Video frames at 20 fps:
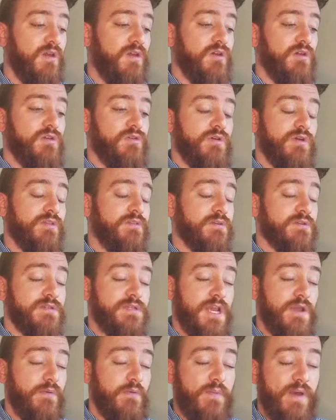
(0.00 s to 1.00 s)
you get the
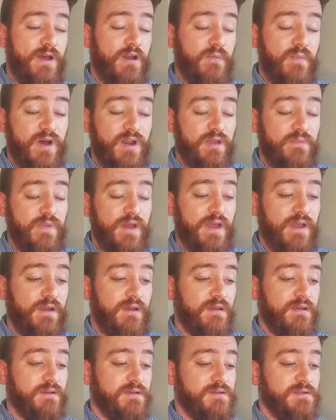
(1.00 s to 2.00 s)
same amount of money
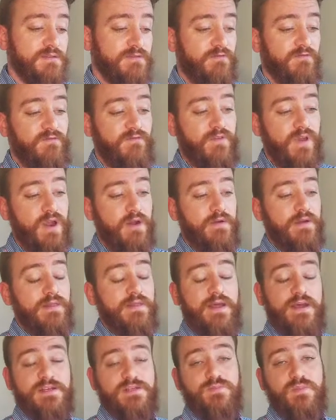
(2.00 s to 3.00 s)
back as the very
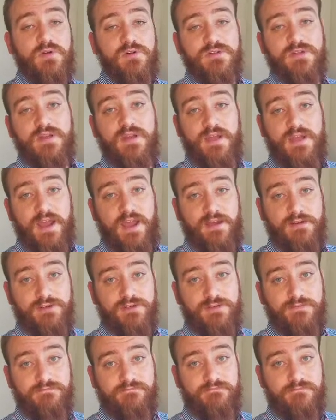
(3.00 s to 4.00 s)
last person to
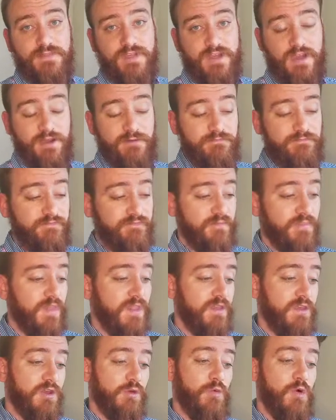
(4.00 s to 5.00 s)
cash. Okay?
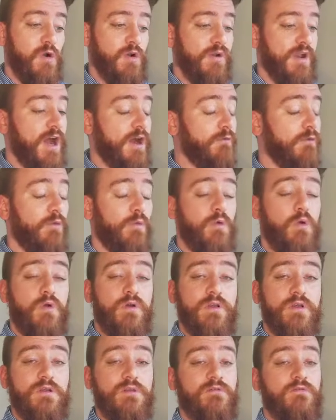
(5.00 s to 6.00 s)
You are not
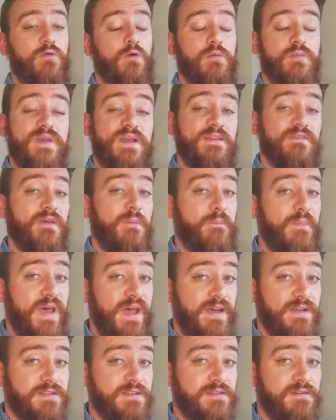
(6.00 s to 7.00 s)
rewarded for being the
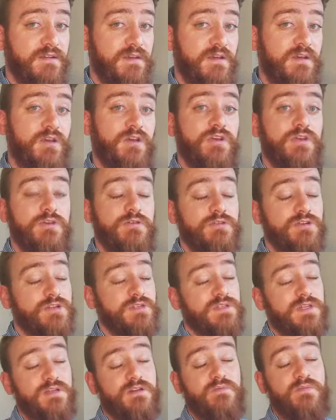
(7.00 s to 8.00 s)
best. You
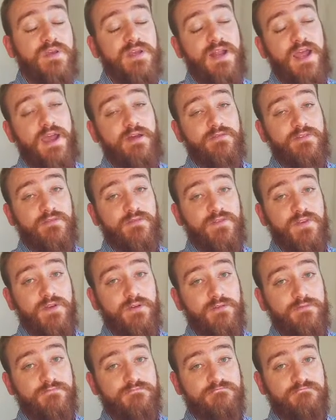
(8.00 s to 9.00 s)
just need to beat half the
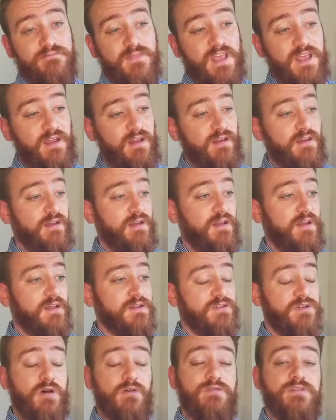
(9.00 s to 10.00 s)
field. And
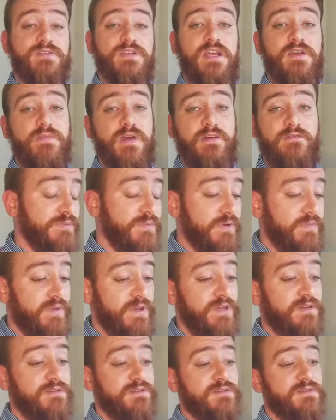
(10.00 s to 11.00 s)
it's all the same after
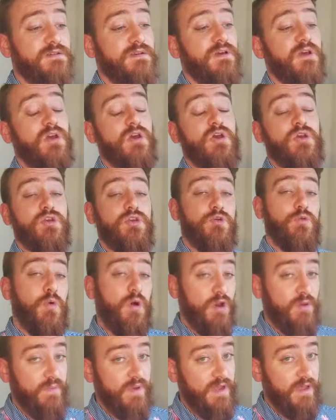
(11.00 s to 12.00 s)
GPPs. You
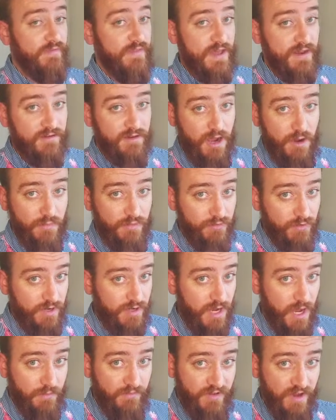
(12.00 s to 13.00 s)
want to be in that top 3,
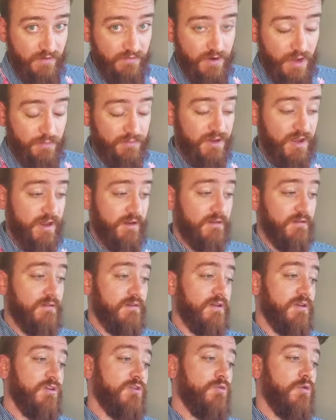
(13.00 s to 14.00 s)
top 5, top 10.
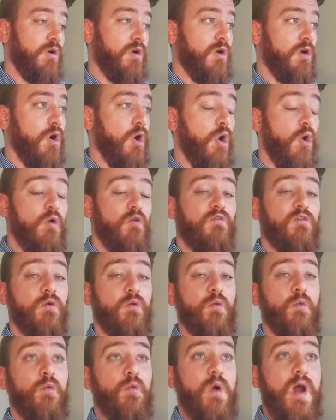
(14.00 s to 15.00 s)
You are
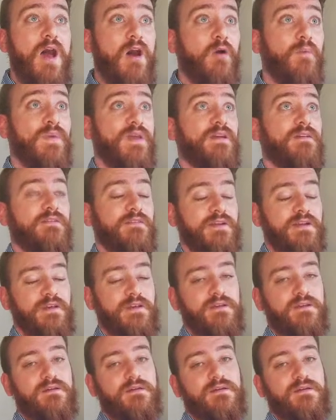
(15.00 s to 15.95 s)
overwhelmingly